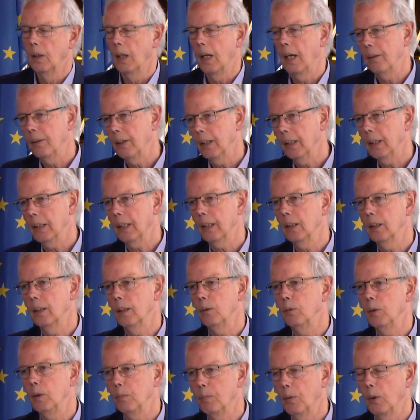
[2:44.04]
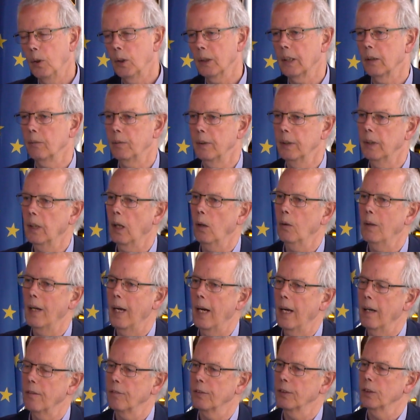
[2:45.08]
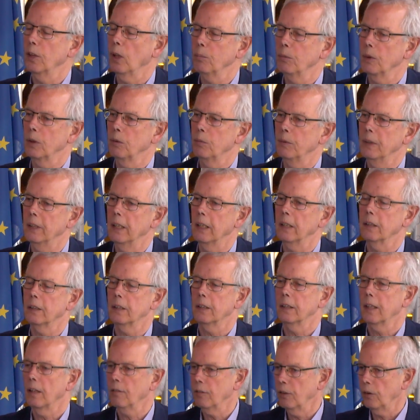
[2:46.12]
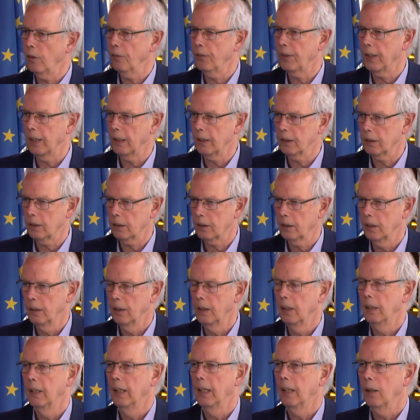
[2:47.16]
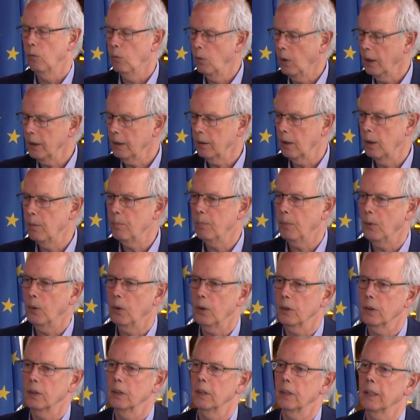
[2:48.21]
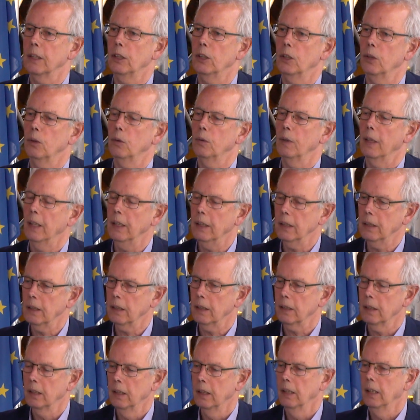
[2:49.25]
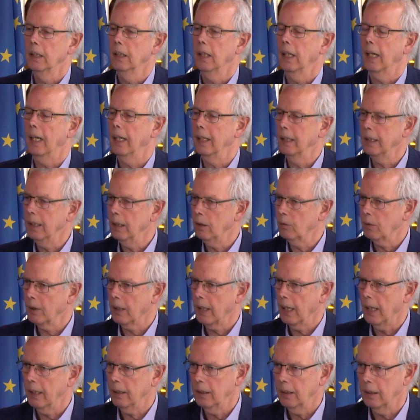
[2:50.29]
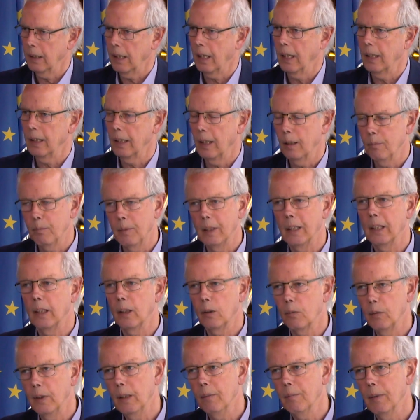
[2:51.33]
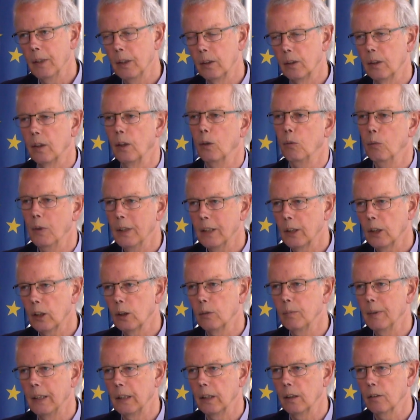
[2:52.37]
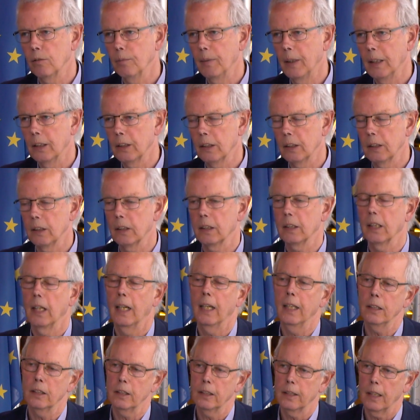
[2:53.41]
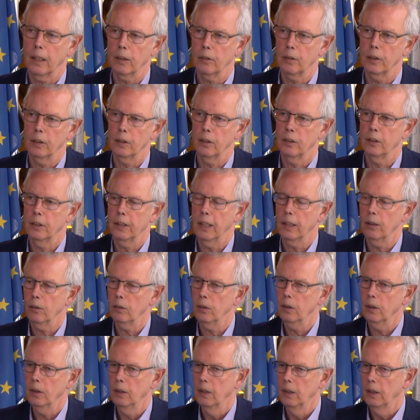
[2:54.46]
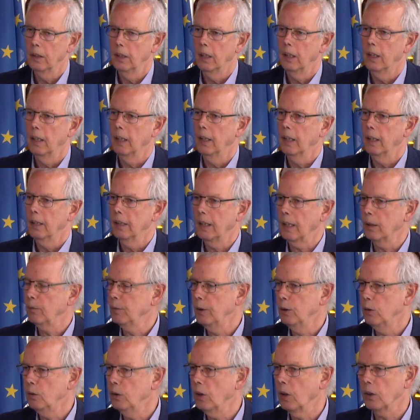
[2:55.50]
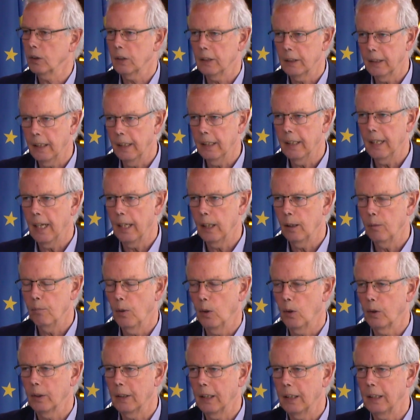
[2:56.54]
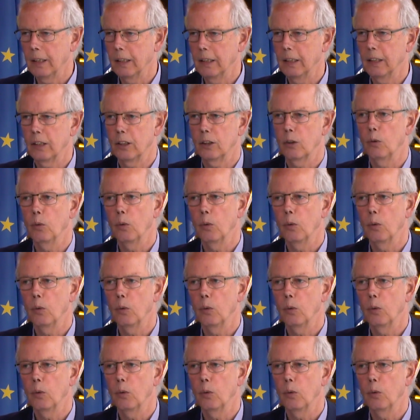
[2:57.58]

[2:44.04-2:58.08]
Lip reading: I think in the report that we now have adopted, we did several things. One important issue is, and here again, I am in agreement with the Committee of Ministers and the Secretary General, that we do not say anymore that it is a